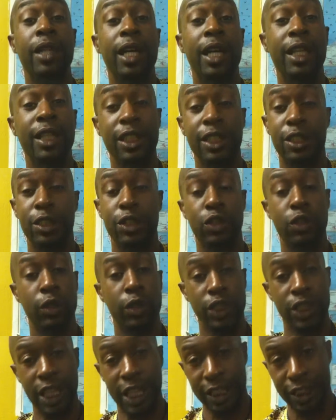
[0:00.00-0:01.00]
under the
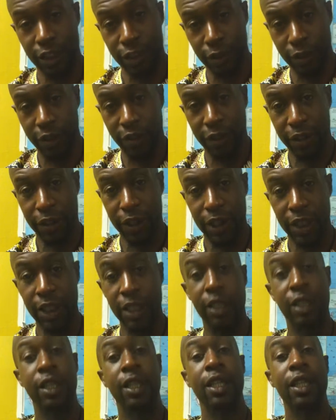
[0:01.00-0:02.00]
George Jackson
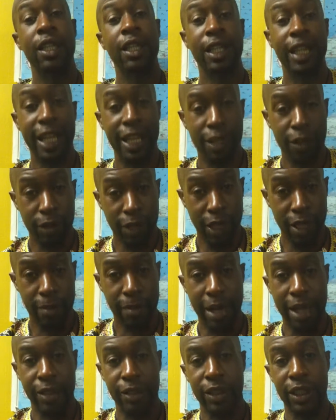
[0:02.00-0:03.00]
University, they're gonna
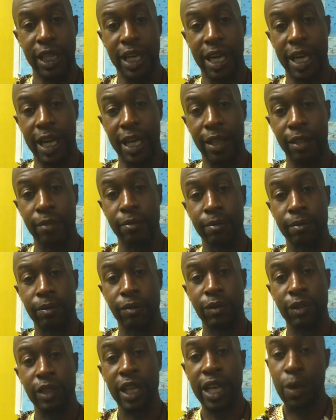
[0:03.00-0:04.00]
come outside
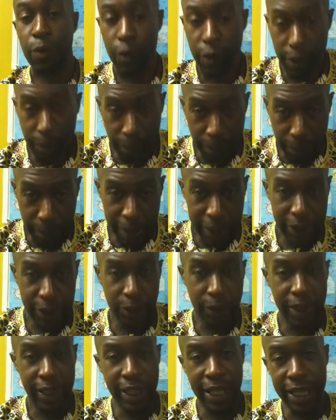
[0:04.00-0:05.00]
and want to
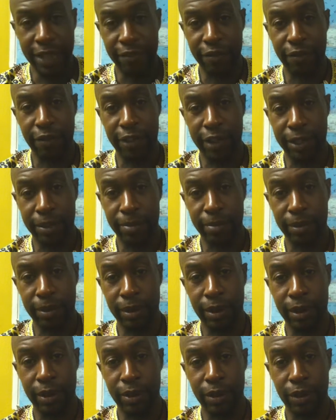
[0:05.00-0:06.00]
perpetuate that for the,
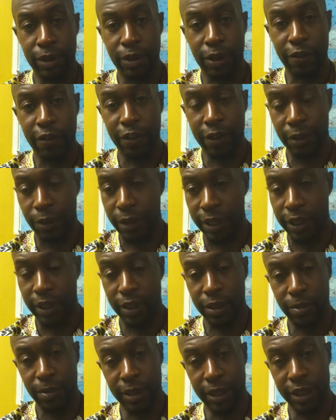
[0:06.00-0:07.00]
for the rest
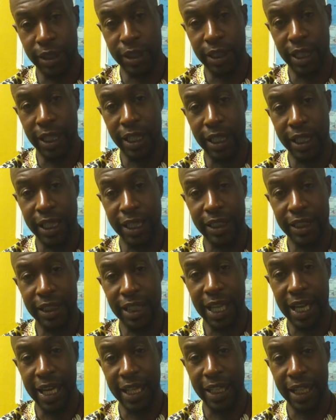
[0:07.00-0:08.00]
of the brothers that are
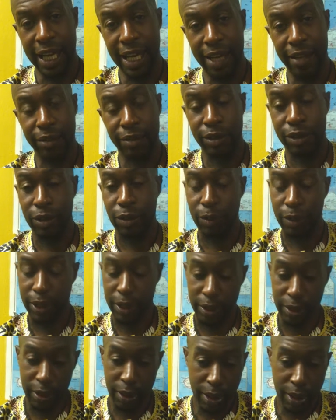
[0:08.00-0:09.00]
inside now. So
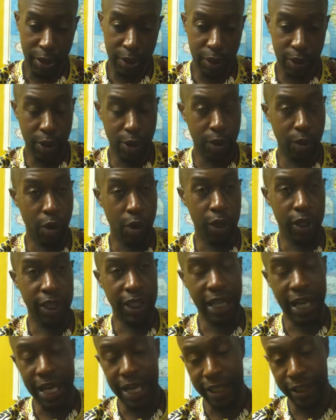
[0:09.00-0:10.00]
we,
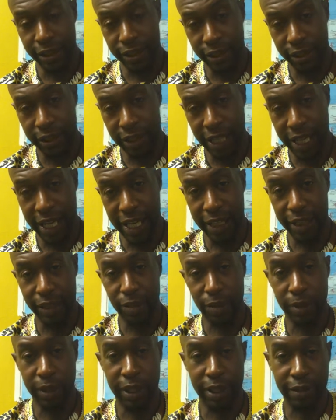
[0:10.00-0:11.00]
organize
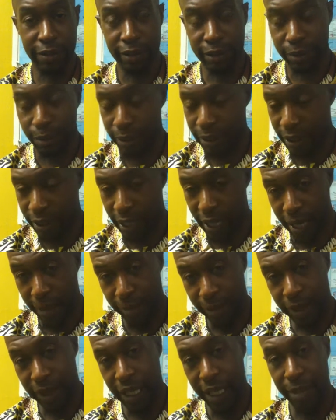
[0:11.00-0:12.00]
tasks or whatever, whether
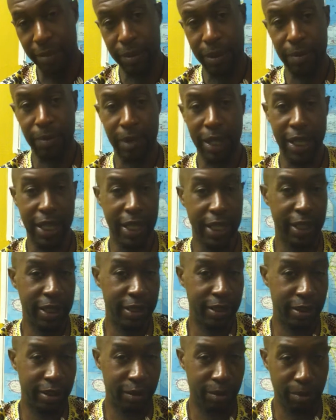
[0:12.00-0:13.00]
copies got to be made,
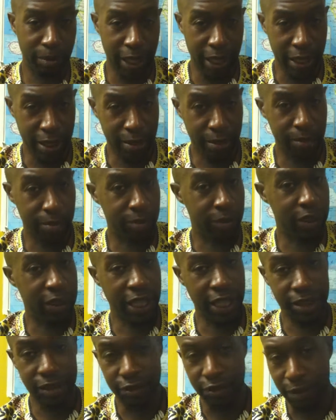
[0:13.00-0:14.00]
mail
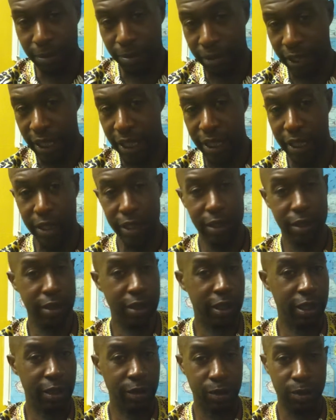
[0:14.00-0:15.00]
stamps for
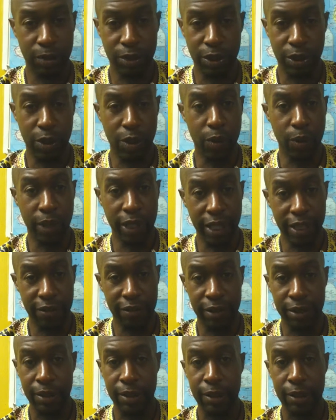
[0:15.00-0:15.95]
mailing, whatever.